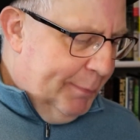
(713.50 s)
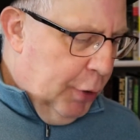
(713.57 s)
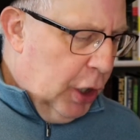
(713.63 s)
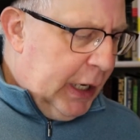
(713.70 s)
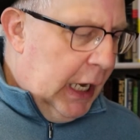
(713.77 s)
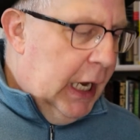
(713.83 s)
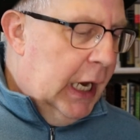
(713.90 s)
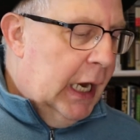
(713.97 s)

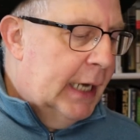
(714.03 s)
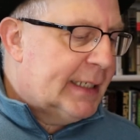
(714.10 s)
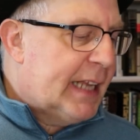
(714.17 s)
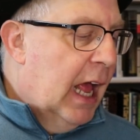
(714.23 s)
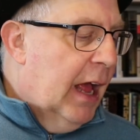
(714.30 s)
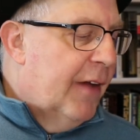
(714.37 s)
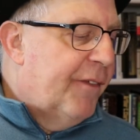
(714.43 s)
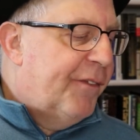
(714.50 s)
book
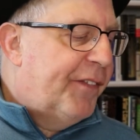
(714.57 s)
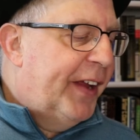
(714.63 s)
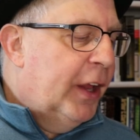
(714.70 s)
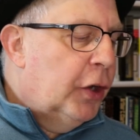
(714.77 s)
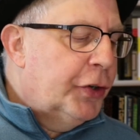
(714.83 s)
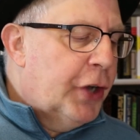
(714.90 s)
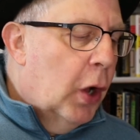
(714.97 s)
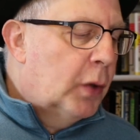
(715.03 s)
is
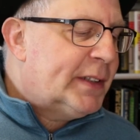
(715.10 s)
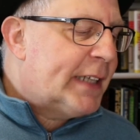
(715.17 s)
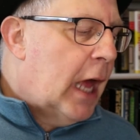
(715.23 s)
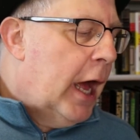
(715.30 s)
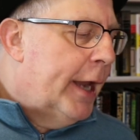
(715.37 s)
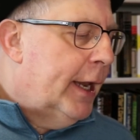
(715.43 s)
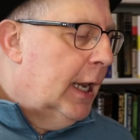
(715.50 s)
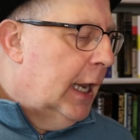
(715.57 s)
Field Notes
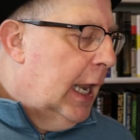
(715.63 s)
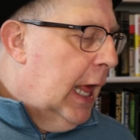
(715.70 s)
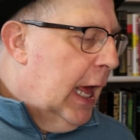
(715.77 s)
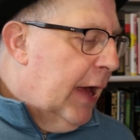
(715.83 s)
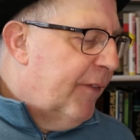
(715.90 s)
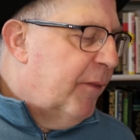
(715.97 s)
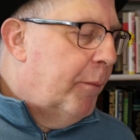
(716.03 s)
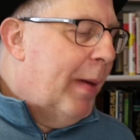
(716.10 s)
on
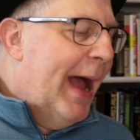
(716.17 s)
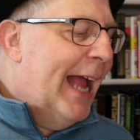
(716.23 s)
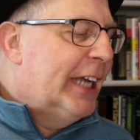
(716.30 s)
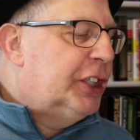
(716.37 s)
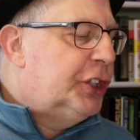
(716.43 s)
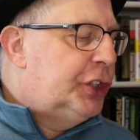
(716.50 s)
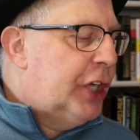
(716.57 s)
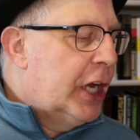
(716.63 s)
Love by
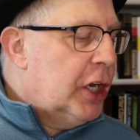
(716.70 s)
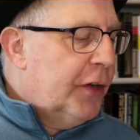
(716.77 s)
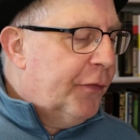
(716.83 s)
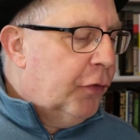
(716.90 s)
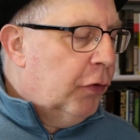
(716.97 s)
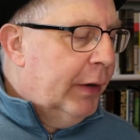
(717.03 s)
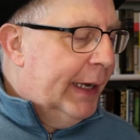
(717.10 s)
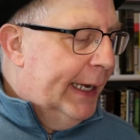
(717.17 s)

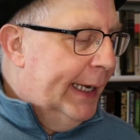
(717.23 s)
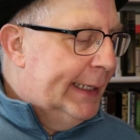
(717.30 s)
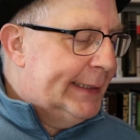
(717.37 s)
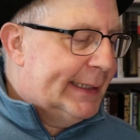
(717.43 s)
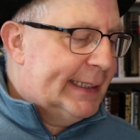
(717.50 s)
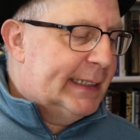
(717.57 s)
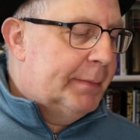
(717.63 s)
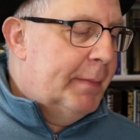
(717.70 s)
Jennifer E.
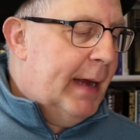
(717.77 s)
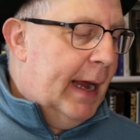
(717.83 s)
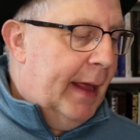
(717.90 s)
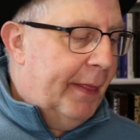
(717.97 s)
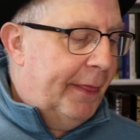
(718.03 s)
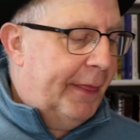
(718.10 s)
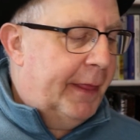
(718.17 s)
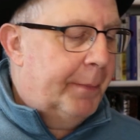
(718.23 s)

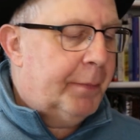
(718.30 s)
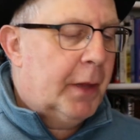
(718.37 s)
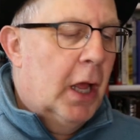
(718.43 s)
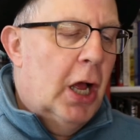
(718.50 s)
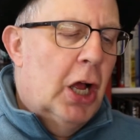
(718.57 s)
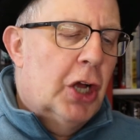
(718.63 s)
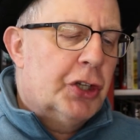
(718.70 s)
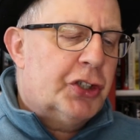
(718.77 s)
Smith.
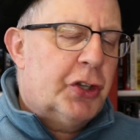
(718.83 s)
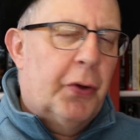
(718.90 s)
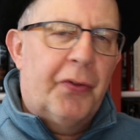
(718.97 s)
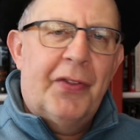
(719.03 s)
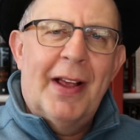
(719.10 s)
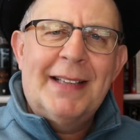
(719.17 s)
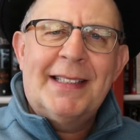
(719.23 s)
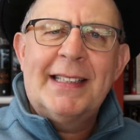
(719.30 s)
So
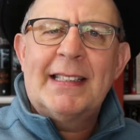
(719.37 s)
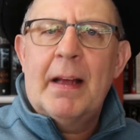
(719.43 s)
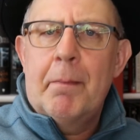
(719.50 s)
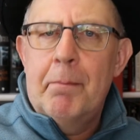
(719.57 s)
this is a